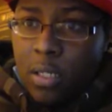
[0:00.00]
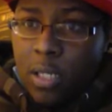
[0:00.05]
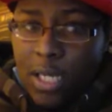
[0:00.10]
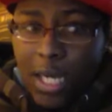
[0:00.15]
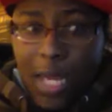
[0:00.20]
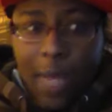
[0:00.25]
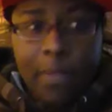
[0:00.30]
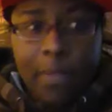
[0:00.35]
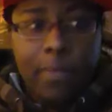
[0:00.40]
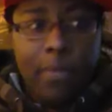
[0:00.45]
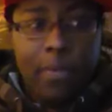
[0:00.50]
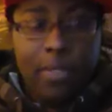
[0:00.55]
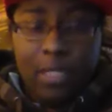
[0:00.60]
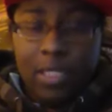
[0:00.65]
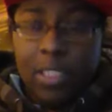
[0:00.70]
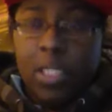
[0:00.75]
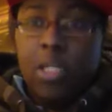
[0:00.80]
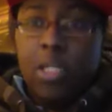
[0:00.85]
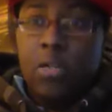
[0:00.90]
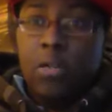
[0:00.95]
and I'm supposed to
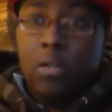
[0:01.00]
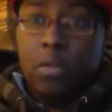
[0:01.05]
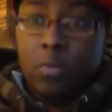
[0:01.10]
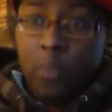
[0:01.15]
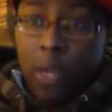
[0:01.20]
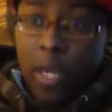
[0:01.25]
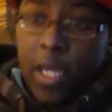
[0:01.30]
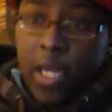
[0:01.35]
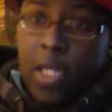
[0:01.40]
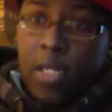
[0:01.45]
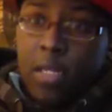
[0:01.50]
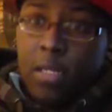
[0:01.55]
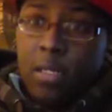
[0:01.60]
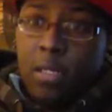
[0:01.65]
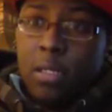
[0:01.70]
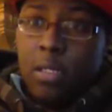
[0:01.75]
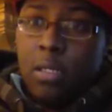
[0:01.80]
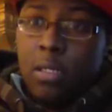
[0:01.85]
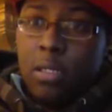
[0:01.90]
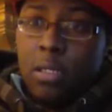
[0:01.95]
sit here and wait?
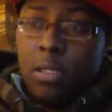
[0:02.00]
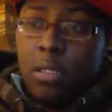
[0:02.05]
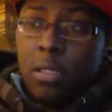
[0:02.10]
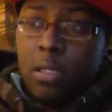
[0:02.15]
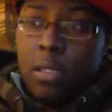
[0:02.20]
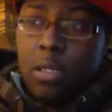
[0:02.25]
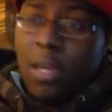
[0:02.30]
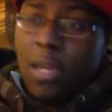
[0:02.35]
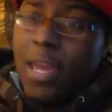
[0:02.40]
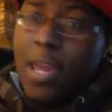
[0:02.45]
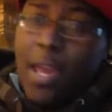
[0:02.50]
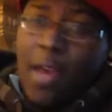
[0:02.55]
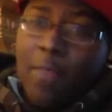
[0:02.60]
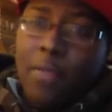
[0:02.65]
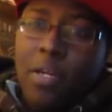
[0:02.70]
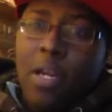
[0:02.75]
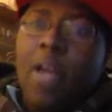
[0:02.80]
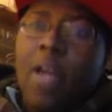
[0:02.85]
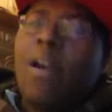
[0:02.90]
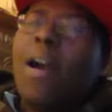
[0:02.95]
Hell
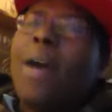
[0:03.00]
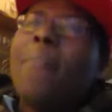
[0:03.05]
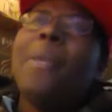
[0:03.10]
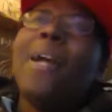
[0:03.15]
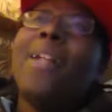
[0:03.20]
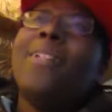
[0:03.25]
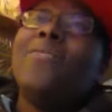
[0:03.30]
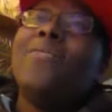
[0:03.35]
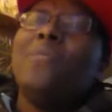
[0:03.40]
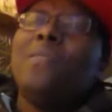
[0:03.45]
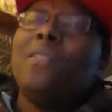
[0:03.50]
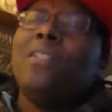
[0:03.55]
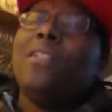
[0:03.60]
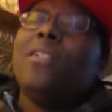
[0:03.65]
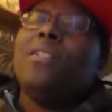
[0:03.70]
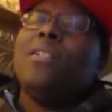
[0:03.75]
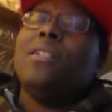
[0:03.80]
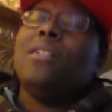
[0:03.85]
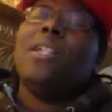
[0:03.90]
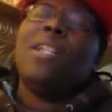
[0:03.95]
no, I'm not doing it.